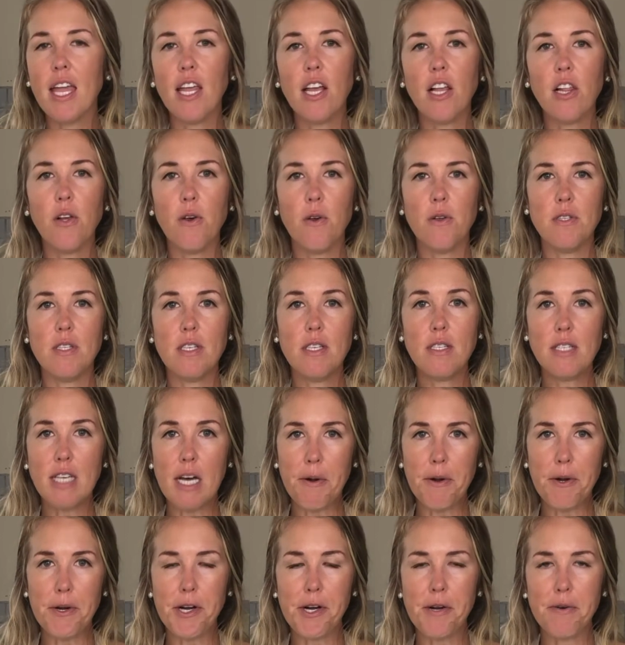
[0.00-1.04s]
It includes this
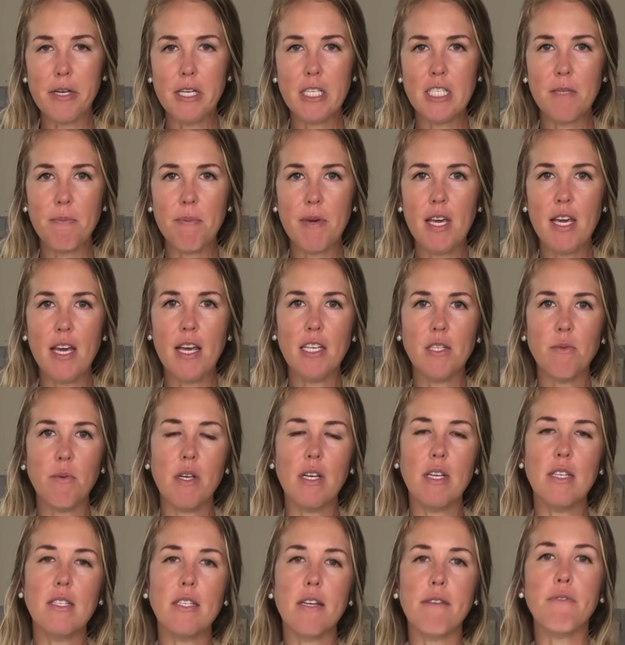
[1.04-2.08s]
sauerkraut recipe
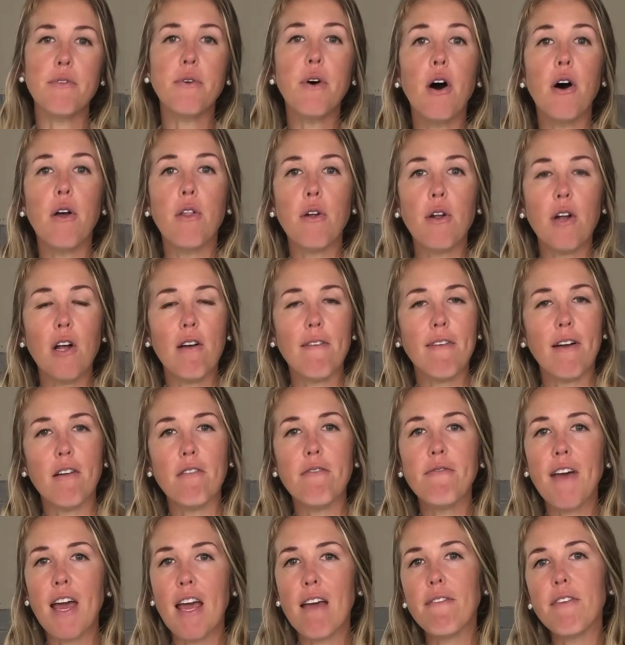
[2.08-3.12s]
as well as several other of
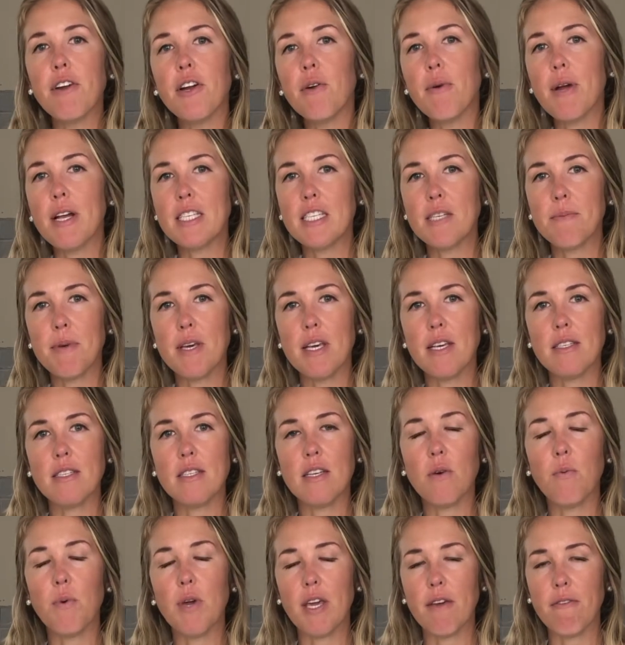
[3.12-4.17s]
our favorite
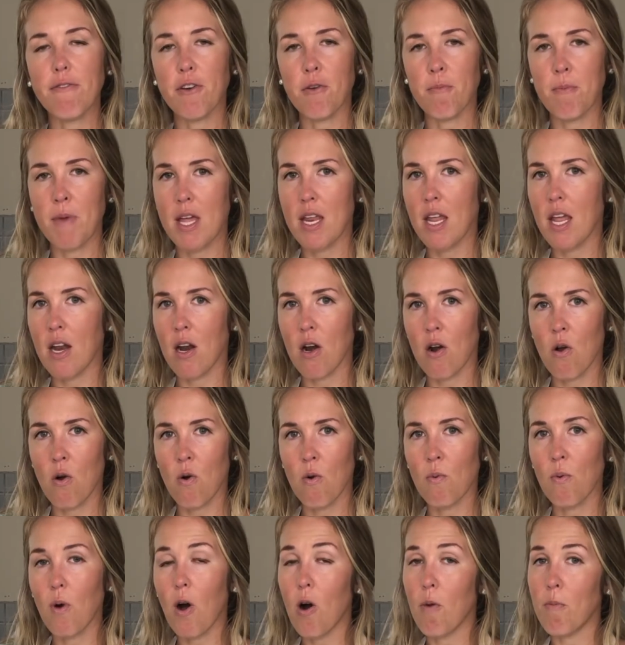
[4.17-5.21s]
recipes that we ferment in our
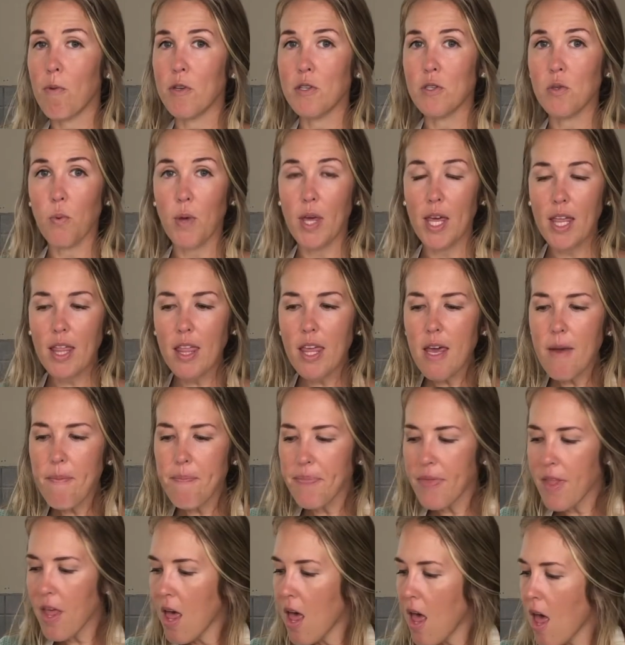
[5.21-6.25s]
home almost
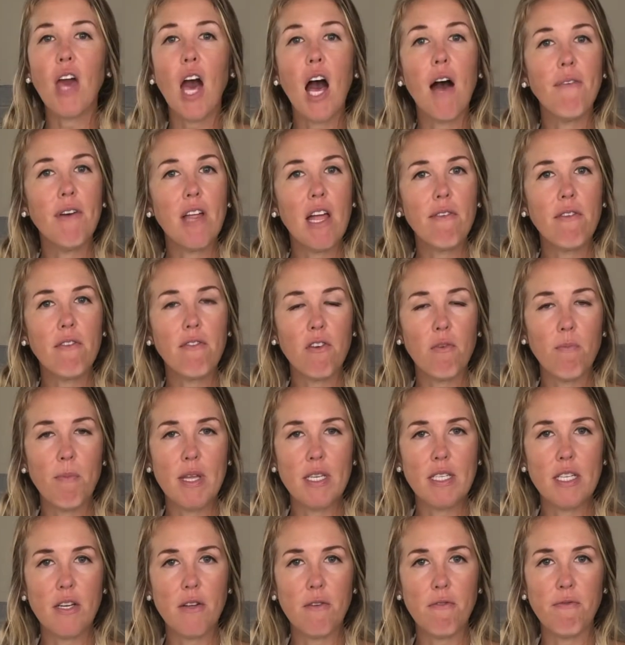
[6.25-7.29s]
weekly. If you haven't ever
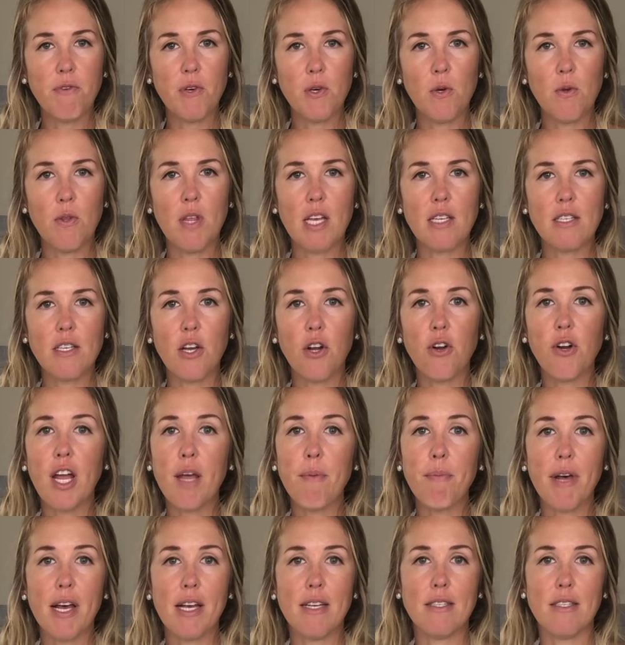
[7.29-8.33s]
fermented a food, that's a
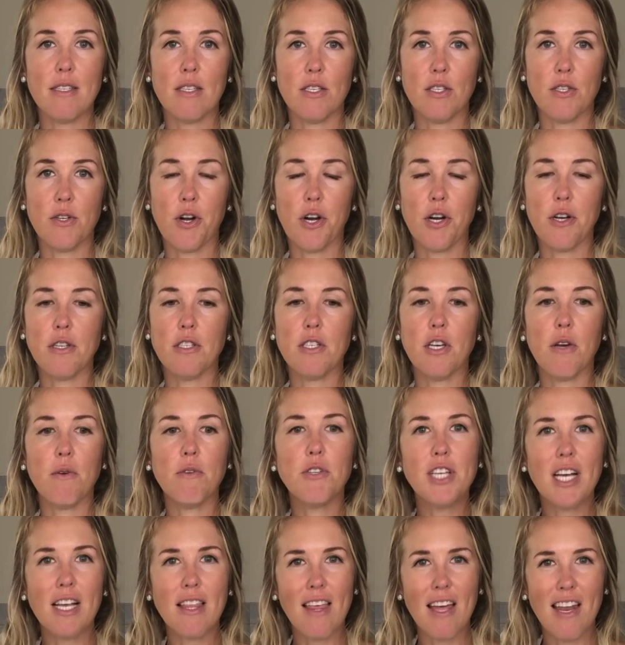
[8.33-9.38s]
great place to start, so
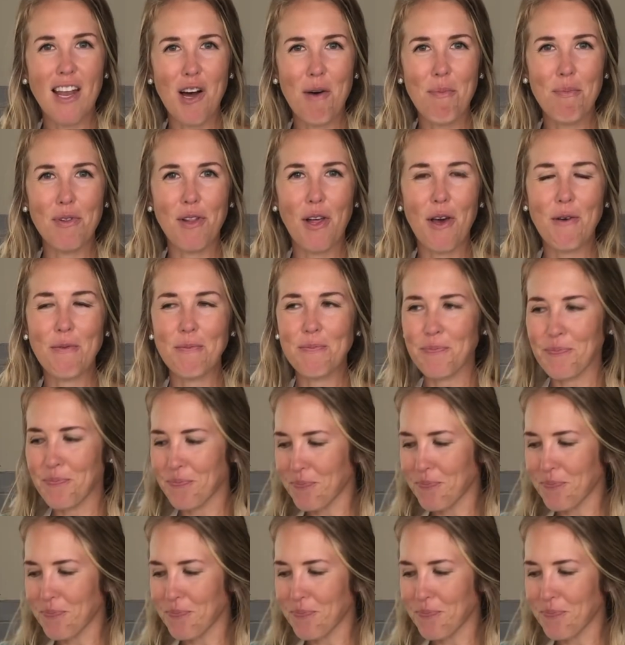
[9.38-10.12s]
check that out below.